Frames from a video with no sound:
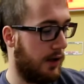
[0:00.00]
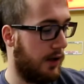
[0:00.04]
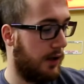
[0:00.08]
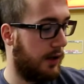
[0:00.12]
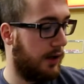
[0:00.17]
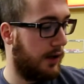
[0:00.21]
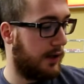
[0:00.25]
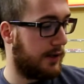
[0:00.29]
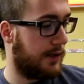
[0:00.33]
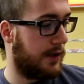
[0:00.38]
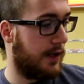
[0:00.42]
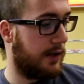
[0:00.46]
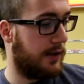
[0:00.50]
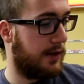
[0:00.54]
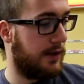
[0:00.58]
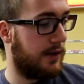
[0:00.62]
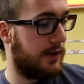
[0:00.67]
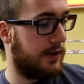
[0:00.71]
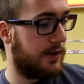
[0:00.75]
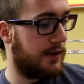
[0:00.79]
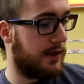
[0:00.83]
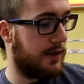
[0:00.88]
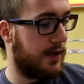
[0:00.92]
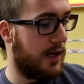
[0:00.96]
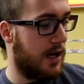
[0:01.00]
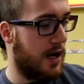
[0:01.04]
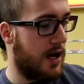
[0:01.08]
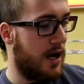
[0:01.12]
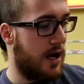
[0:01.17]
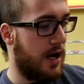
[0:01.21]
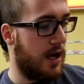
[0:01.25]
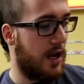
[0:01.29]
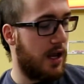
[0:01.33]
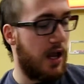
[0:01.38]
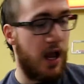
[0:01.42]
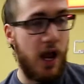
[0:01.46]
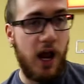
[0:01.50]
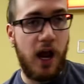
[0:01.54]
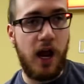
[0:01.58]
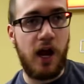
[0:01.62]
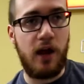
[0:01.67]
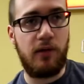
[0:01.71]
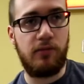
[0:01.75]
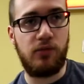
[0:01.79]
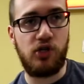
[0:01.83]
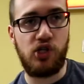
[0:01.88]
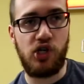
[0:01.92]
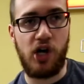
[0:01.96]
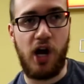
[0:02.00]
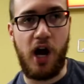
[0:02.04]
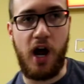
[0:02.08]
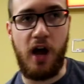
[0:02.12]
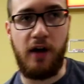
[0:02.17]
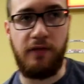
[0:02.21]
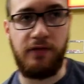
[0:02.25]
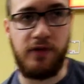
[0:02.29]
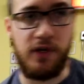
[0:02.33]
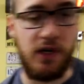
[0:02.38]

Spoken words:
let's get this camshaft